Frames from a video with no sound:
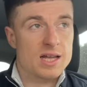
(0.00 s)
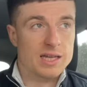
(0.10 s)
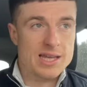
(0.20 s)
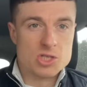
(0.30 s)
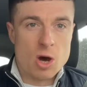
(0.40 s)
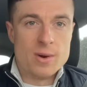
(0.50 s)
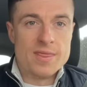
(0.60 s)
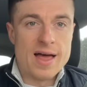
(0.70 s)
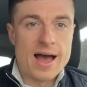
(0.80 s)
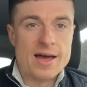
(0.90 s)
Leeds going
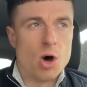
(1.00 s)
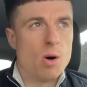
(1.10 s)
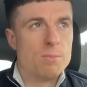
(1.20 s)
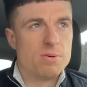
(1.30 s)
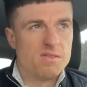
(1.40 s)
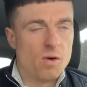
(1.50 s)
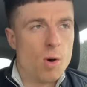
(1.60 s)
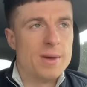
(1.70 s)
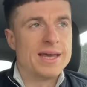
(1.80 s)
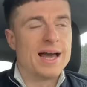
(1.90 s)
there, not
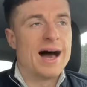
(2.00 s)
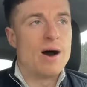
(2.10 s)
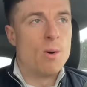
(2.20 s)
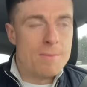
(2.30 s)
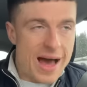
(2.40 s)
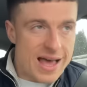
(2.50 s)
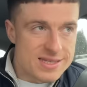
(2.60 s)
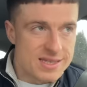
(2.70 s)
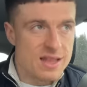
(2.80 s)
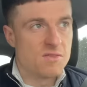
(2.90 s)
performing at our
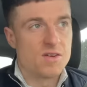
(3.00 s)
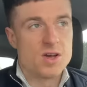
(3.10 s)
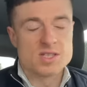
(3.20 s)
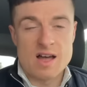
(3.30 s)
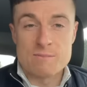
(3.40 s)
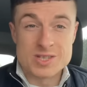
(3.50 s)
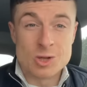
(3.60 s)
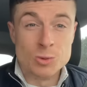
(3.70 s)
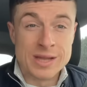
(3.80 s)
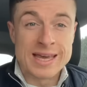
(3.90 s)
best in the first half, but
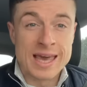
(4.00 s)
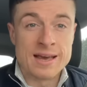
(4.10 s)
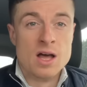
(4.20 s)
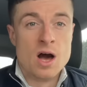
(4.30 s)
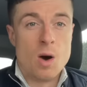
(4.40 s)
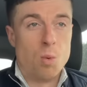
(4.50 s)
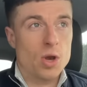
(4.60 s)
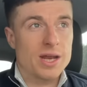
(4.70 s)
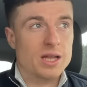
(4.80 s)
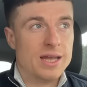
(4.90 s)
still nicking a
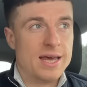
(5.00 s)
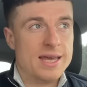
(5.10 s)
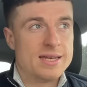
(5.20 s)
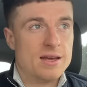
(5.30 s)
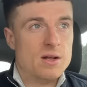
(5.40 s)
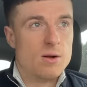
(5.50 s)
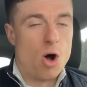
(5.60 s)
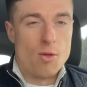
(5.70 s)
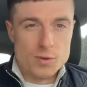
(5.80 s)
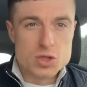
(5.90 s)
1 0 lead
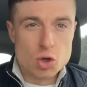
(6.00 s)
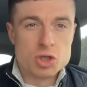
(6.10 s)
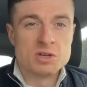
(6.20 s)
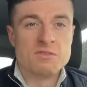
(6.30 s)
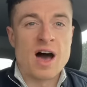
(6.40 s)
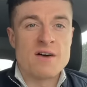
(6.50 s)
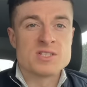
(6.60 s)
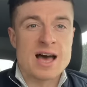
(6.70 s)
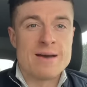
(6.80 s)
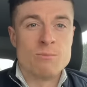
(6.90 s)
on the touch of half
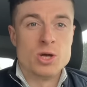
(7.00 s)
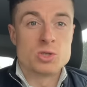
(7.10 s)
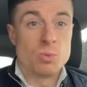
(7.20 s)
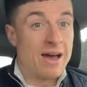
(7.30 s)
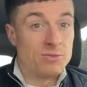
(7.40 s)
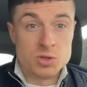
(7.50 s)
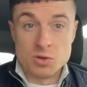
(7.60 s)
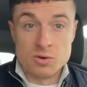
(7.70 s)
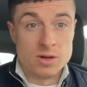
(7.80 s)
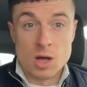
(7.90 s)
time, which we haven't
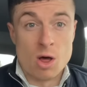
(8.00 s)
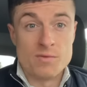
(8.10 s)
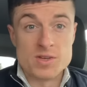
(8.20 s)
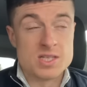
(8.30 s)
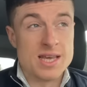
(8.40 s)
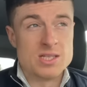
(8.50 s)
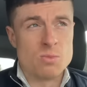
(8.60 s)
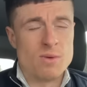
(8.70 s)
done a lot this season.